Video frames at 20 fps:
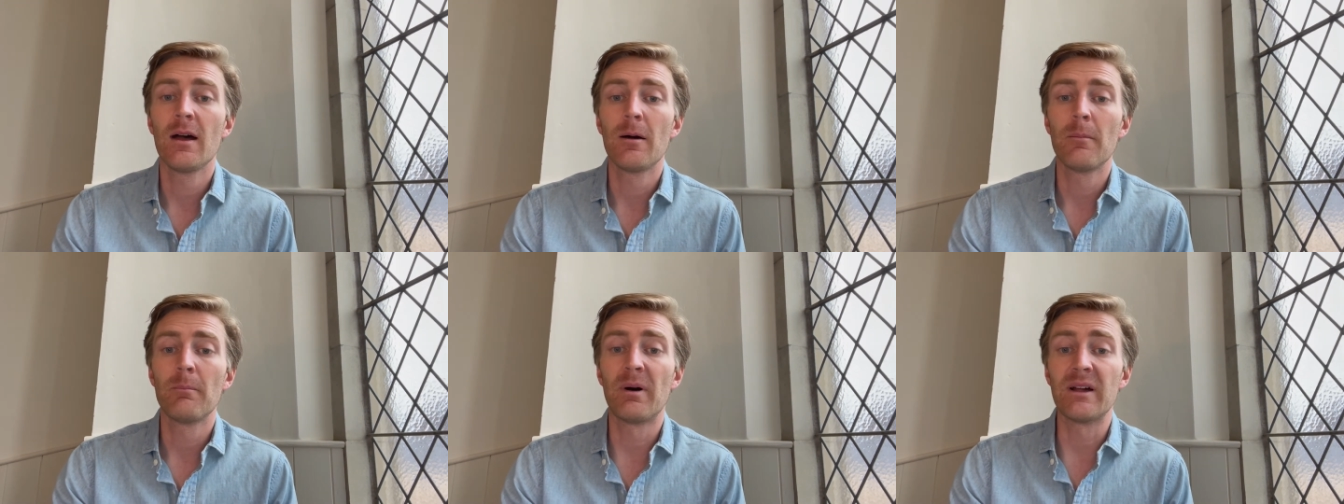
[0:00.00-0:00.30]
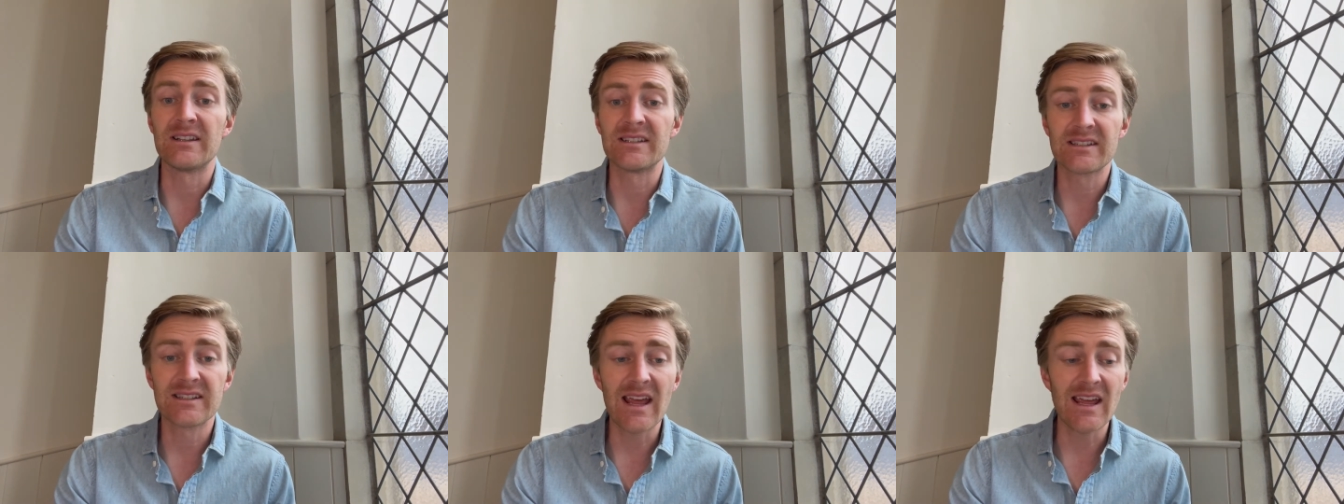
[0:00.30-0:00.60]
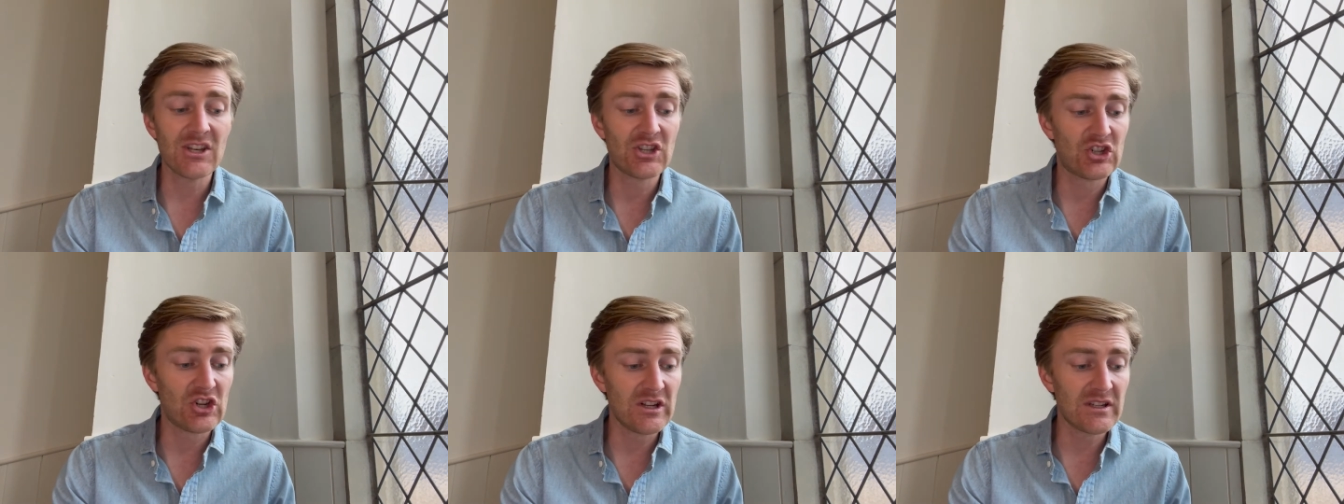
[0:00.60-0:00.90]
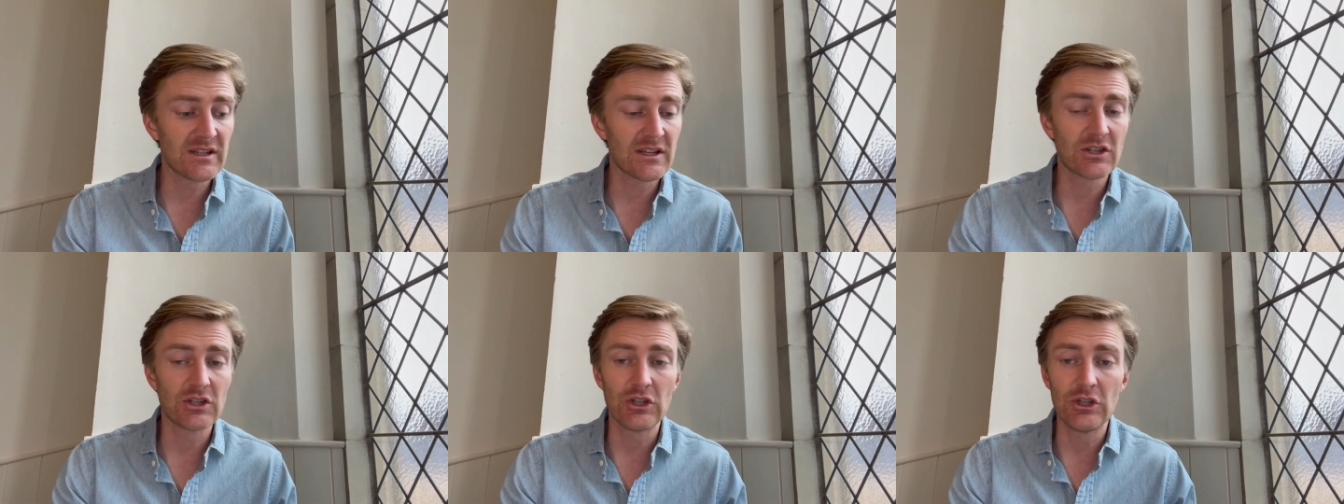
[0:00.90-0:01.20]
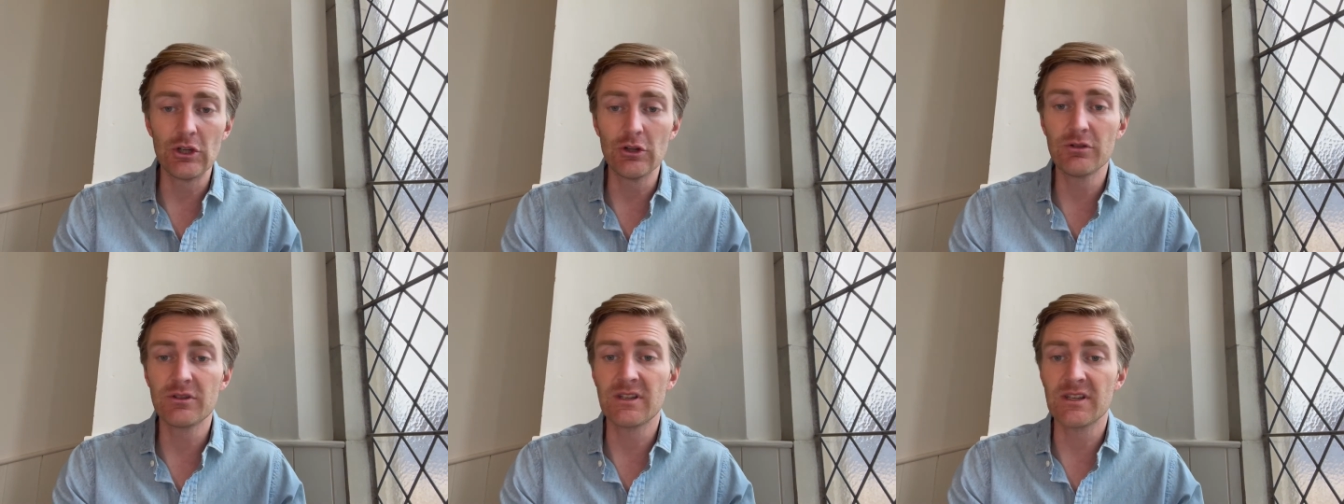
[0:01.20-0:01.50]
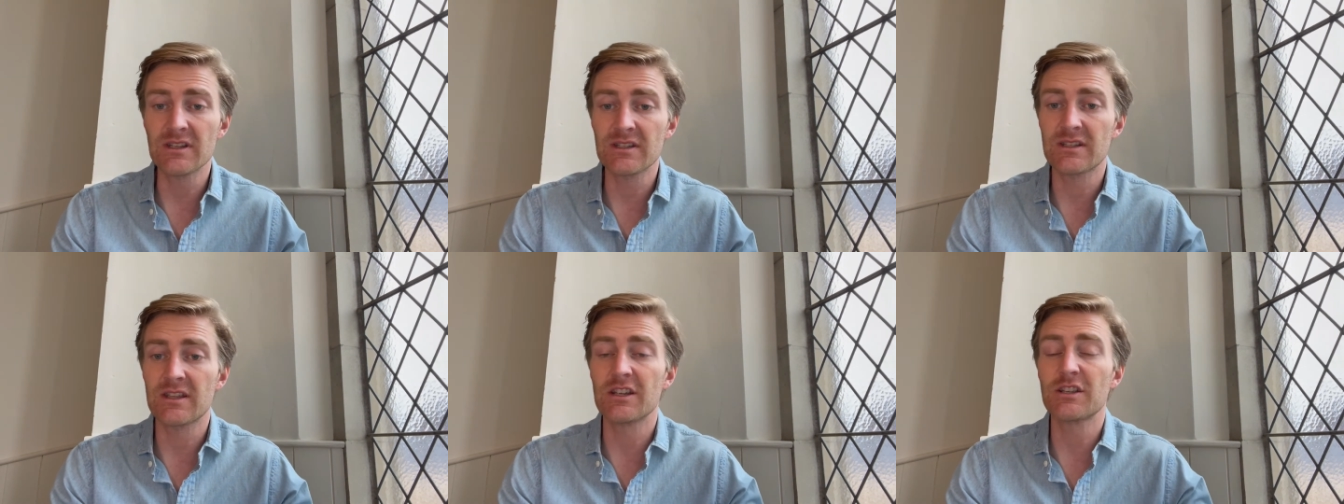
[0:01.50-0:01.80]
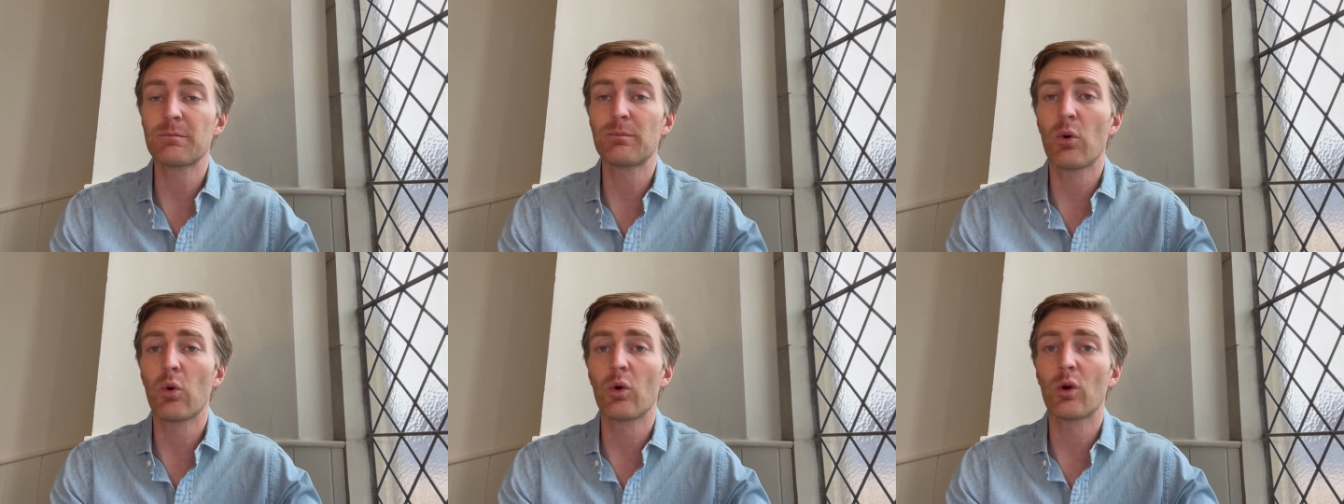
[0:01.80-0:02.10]
But instead, Jesus uses this
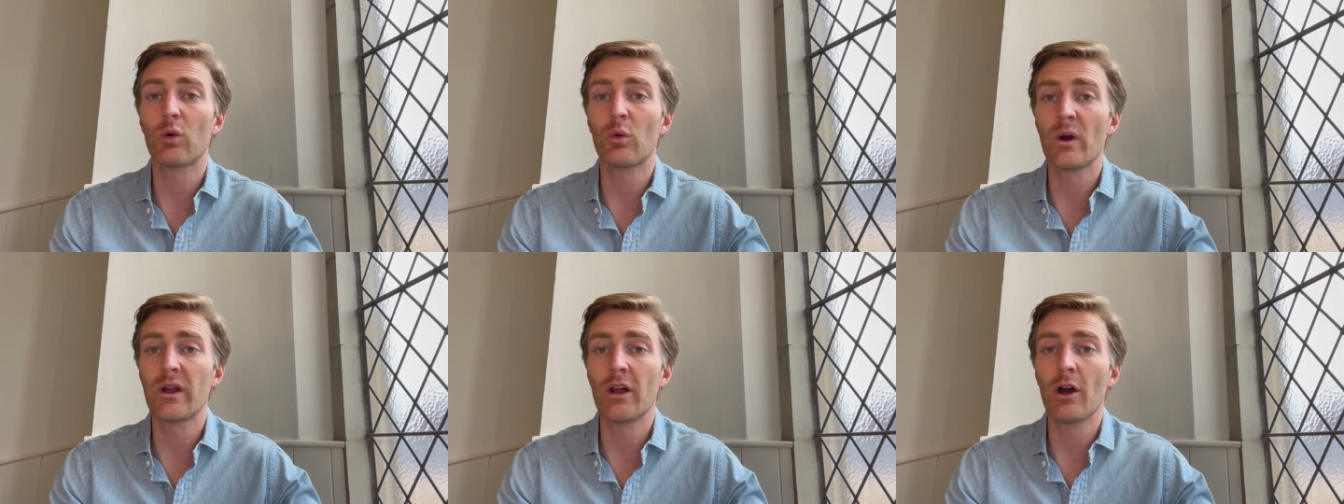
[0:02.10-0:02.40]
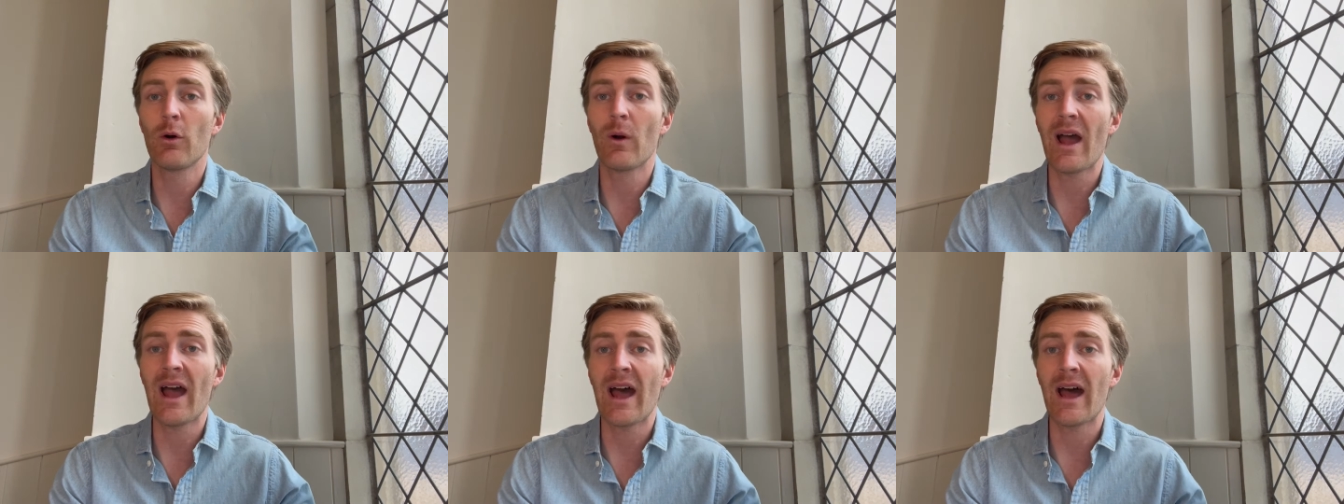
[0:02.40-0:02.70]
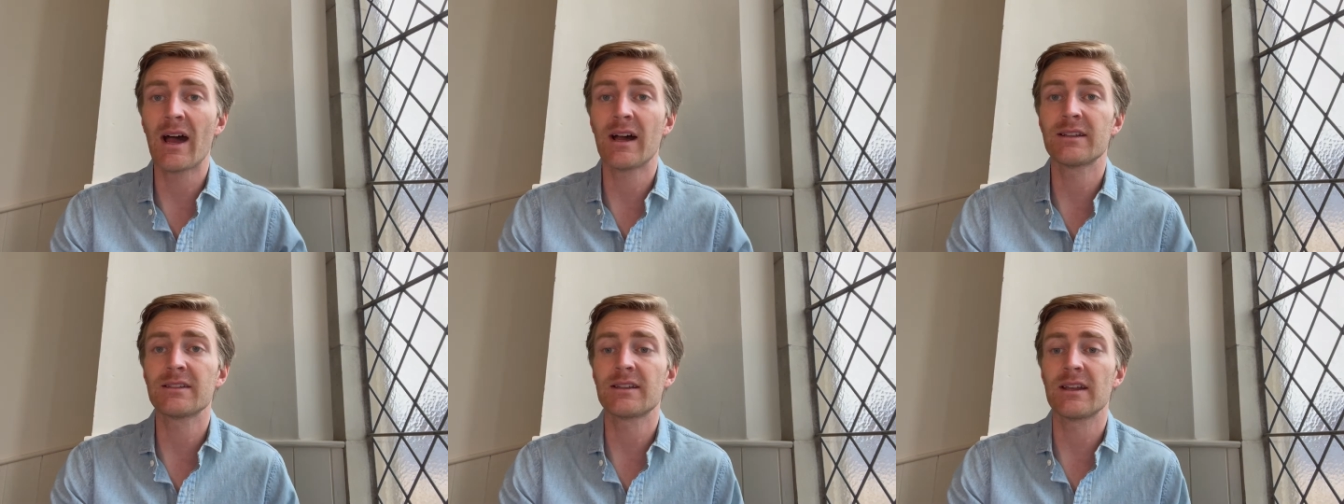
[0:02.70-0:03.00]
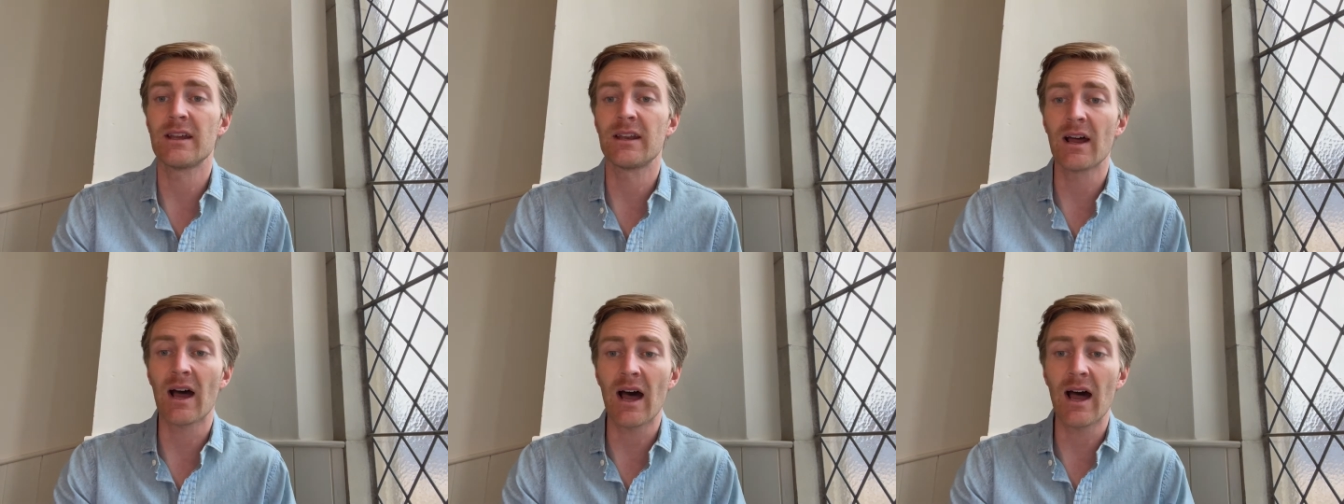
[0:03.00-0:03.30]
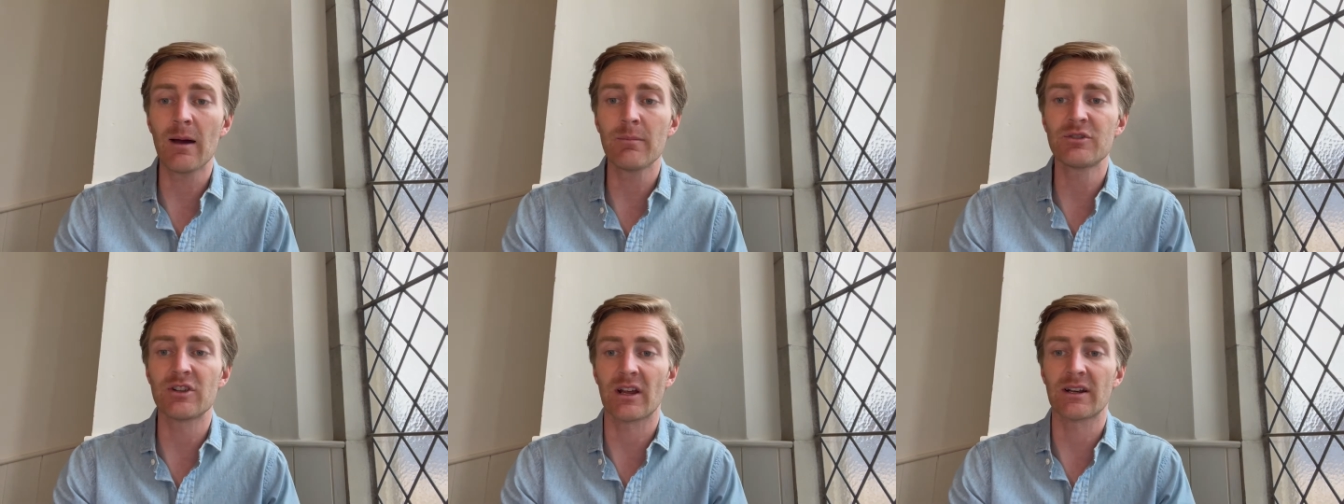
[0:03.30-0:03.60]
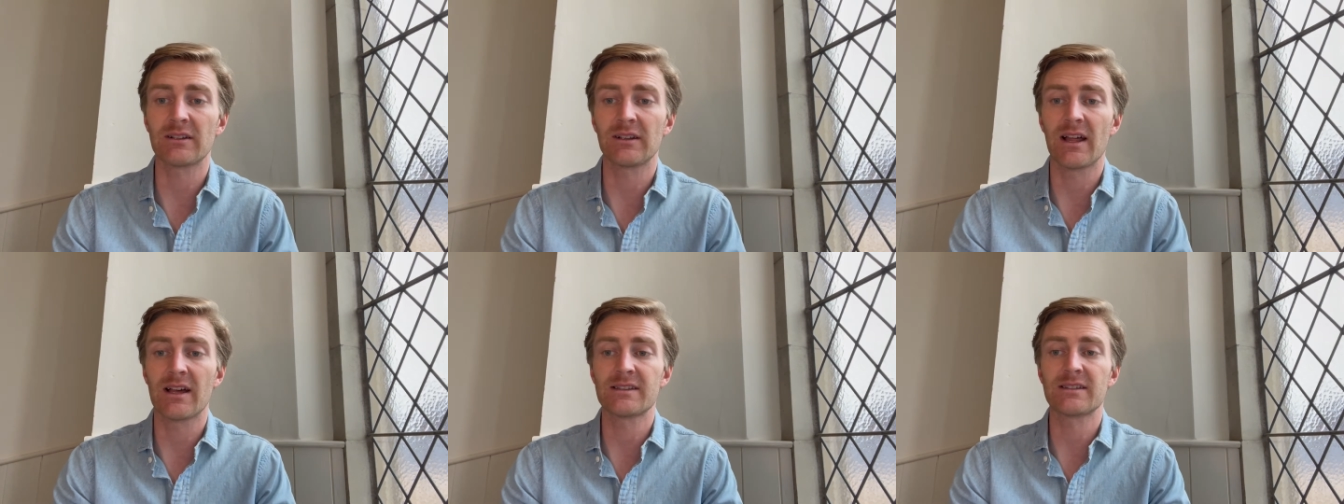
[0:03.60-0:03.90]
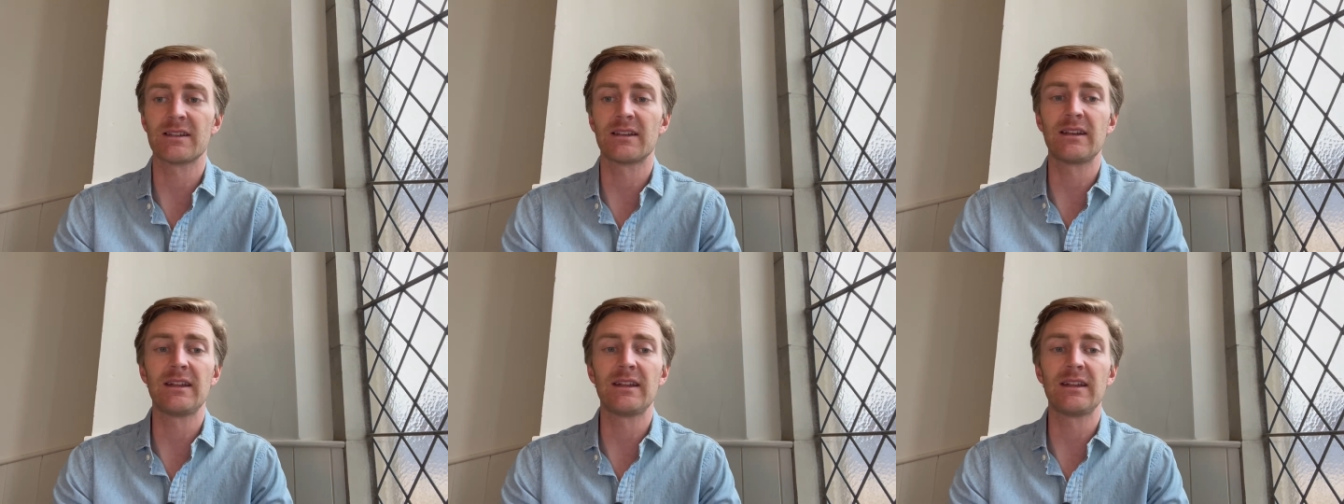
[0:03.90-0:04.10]
poor widow as an object lesson.